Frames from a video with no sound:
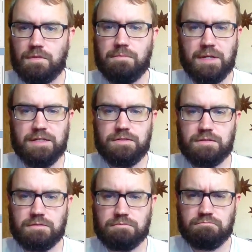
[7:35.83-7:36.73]

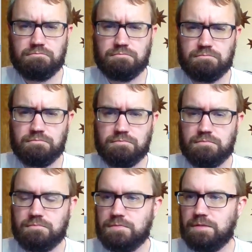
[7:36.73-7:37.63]
Bass,
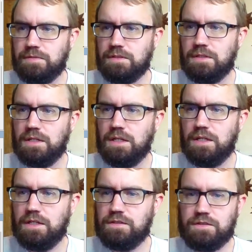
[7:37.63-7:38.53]
something.
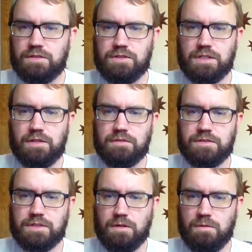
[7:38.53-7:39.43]
Stitch together
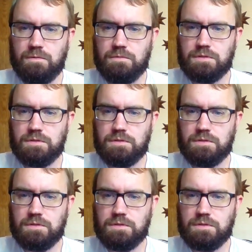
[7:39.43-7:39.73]
so.